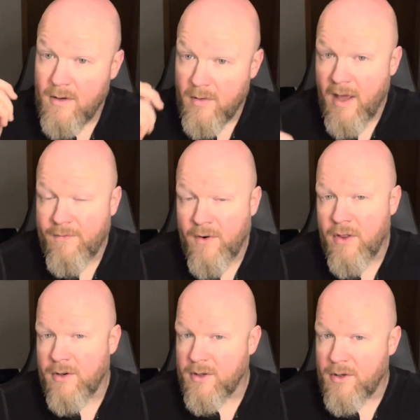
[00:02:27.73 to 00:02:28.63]
without
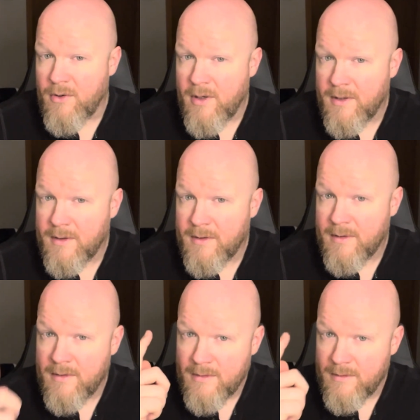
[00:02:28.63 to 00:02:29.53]
further ado,
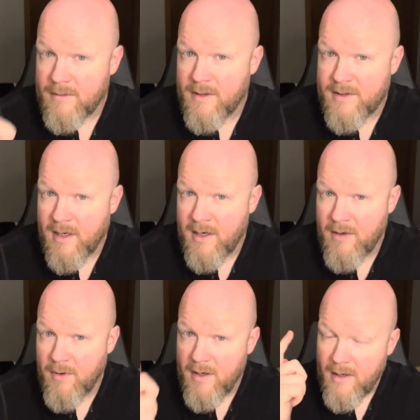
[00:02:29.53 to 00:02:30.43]
let's get
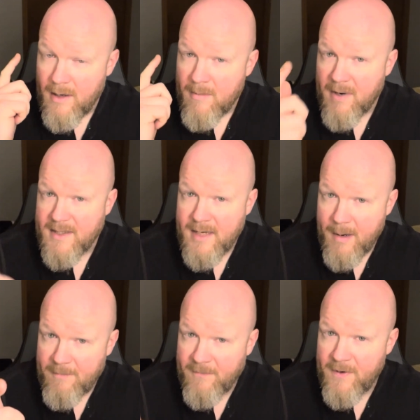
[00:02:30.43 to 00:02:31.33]
into it. My
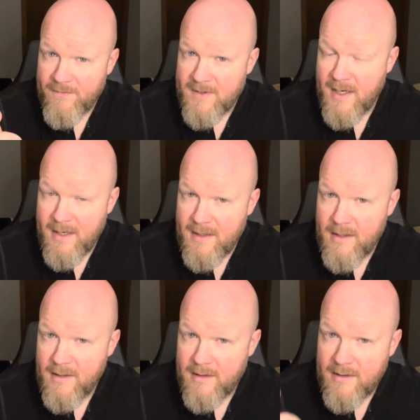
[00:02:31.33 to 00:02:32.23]
top
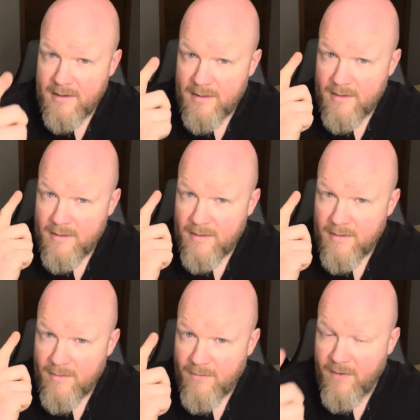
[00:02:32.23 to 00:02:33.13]
15
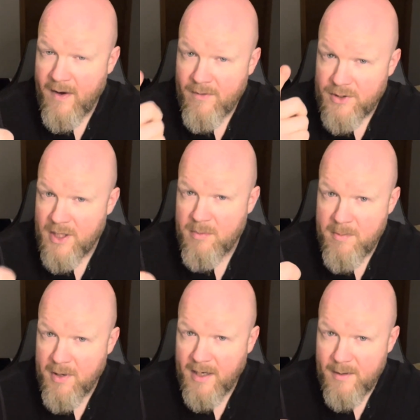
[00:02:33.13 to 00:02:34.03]
favorite cheapy
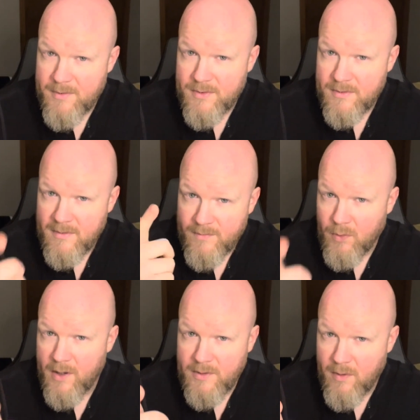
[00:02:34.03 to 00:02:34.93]
pickups of
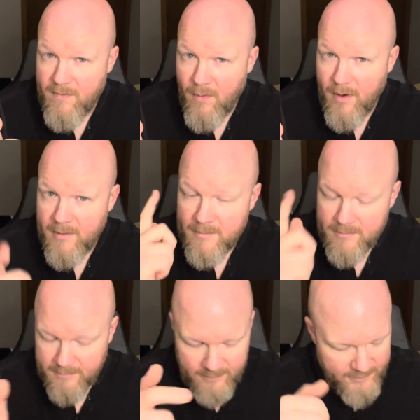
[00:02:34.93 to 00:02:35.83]
2024.
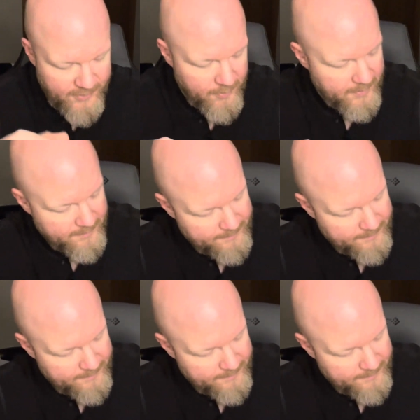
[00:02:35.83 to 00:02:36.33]
Let's do it.